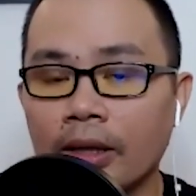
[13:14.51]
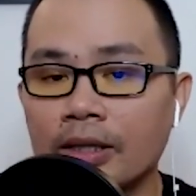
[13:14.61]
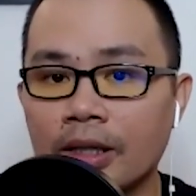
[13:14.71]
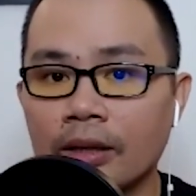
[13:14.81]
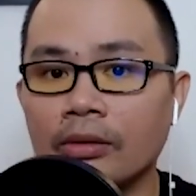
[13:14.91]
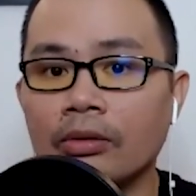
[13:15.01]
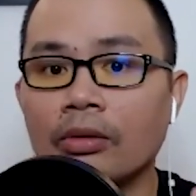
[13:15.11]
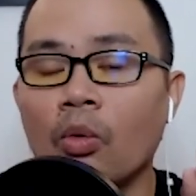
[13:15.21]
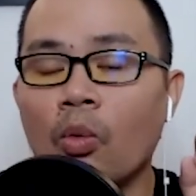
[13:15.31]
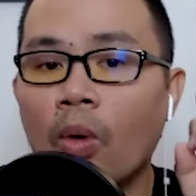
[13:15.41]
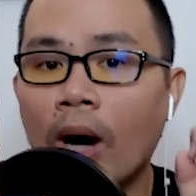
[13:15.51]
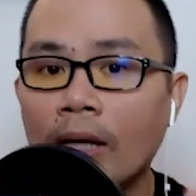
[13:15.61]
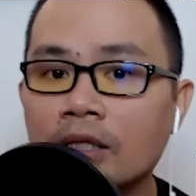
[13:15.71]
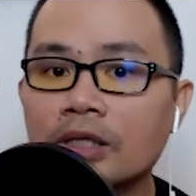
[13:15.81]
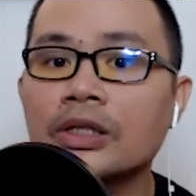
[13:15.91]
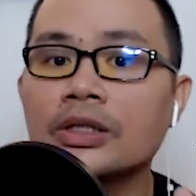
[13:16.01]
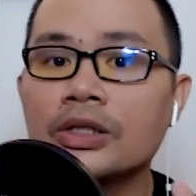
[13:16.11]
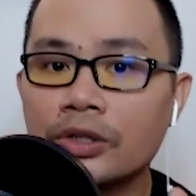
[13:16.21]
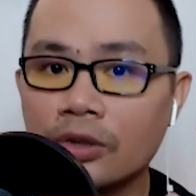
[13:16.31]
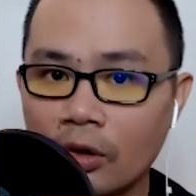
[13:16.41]
I said, once this
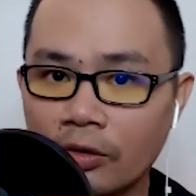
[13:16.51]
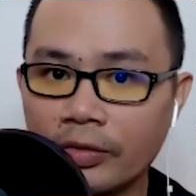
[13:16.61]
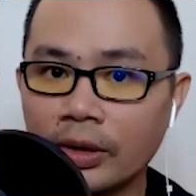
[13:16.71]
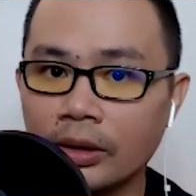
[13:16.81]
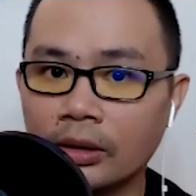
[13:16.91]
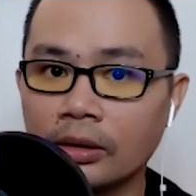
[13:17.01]
is over,